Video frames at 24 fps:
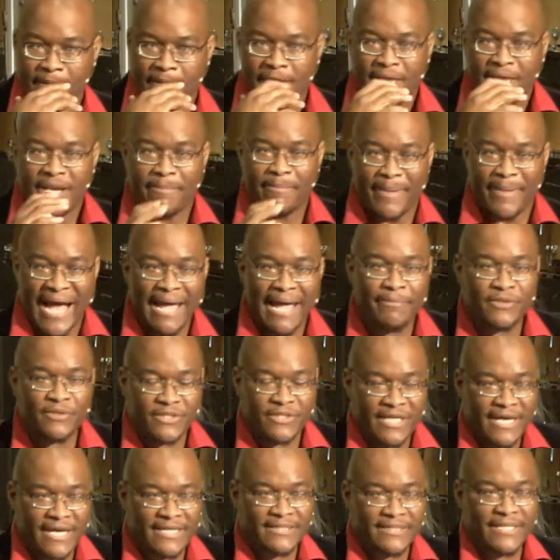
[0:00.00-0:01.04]
The Bible
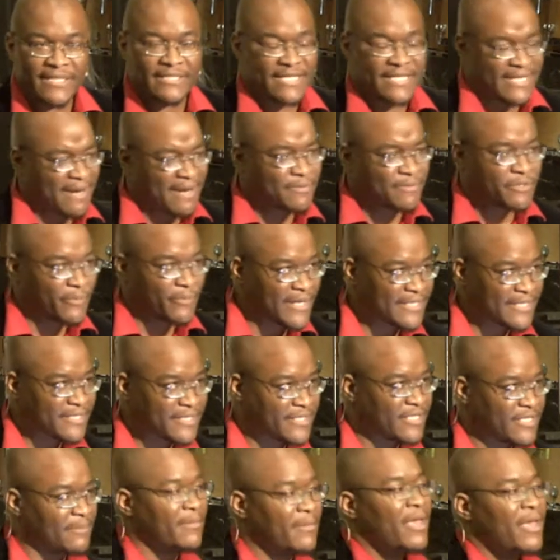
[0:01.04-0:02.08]
says this that, that was a
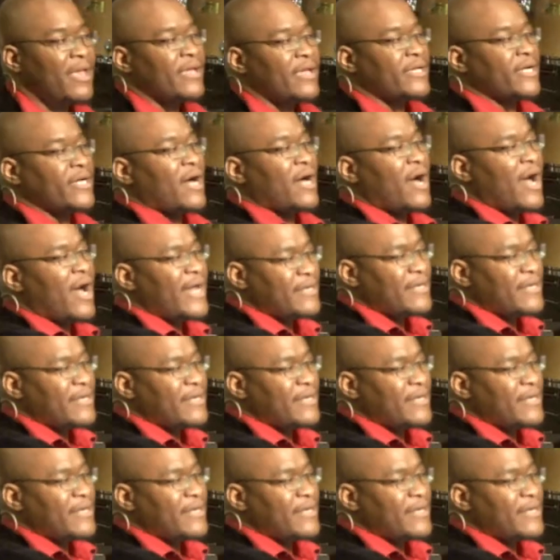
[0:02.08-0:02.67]
relationship. God